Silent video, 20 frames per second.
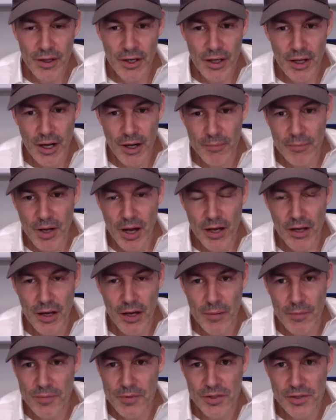And I'm not,
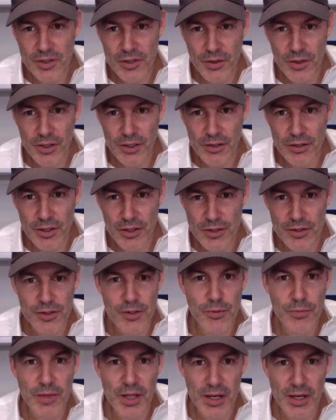I'm just going to
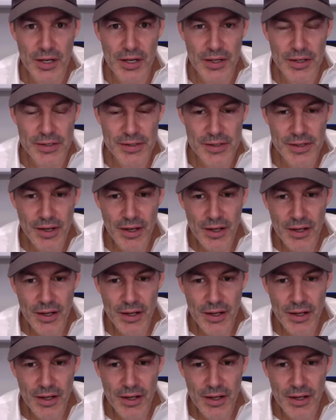assume that it is.